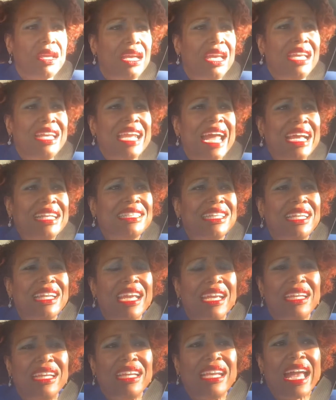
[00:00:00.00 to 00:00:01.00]
in
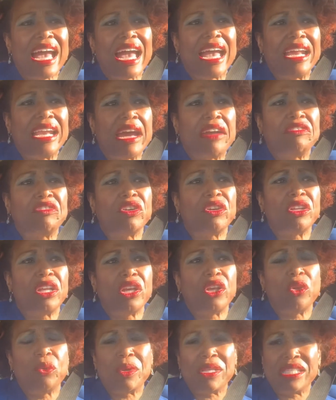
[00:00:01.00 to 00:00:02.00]
1989, after the
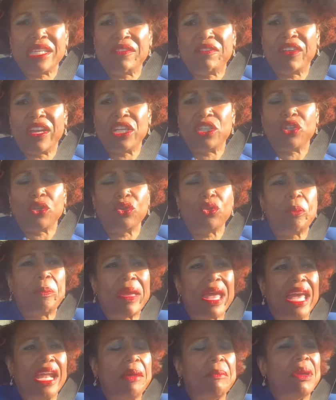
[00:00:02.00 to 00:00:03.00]
U.S. invasion to
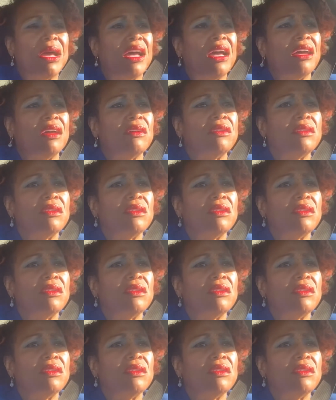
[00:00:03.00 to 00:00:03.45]
Panama,